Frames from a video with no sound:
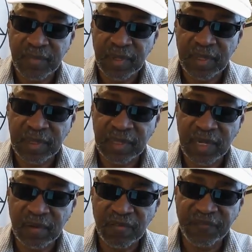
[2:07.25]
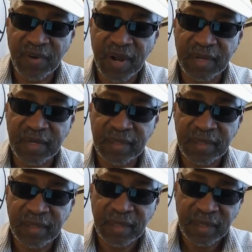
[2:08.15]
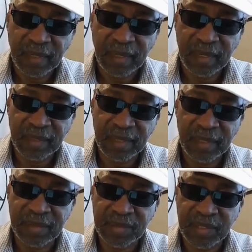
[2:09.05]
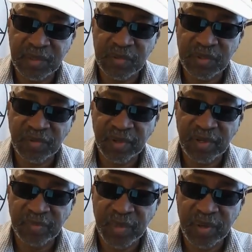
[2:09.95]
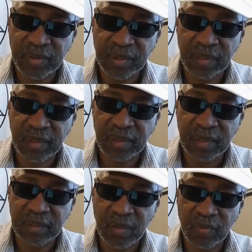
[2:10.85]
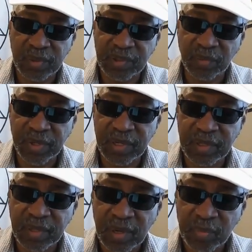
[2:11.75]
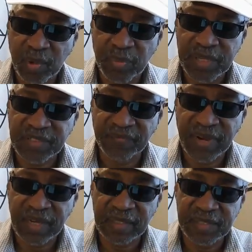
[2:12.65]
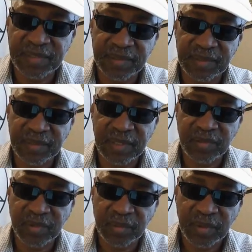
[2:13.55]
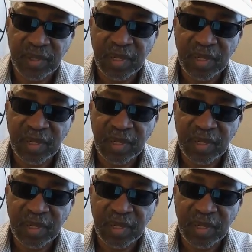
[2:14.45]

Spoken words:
in Atlanta on Friday and is accused of murder along with three probation violations and hindering